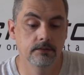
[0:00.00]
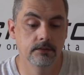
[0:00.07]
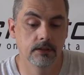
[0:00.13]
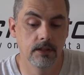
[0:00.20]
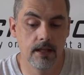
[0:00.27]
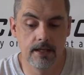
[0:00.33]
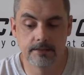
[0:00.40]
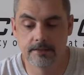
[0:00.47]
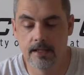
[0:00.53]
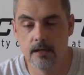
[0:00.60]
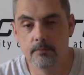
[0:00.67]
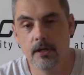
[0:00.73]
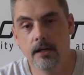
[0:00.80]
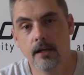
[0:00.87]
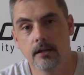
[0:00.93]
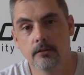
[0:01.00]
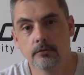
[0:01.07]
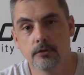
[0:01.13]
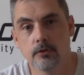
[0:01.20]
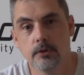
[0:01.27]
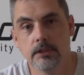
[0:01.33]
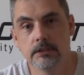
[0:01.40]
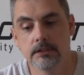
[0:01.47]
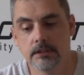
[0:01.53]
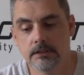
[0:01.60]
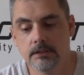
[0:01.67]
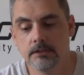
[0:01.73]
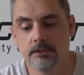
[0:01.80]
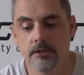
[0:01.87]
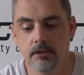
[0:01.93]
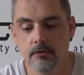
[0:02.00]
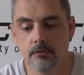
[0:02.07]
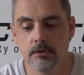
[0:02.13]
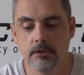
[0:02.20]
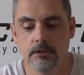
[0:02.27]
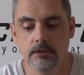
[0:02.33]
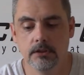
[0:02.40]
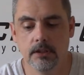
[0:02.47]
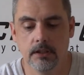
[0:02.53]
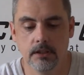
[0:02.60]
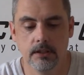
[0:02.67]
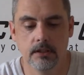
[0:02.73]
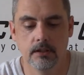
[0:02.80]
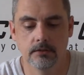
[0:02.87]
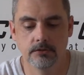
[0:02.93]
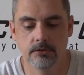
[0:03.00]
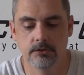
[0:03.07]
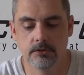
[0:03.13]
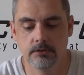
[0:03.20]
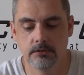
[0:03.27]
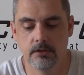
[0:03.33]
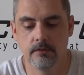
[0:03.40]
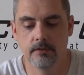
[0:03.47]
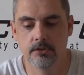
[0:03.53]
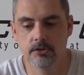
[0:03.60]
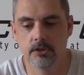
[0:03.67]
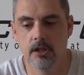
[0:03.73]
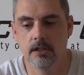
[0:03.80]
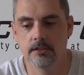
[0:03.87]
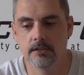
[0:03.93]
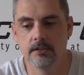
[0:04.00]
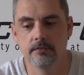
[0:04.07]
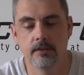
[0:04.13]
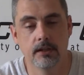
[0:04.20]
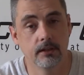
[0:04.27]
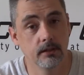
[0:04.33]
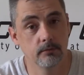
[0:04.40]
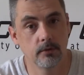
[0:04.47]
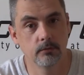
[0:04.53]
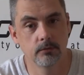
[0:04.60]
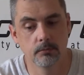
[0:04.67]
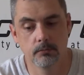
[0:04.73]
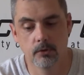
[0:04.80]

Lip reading: the last time I got a request, I said, you know what, I think I'll just give it a shot and see if I can come up with a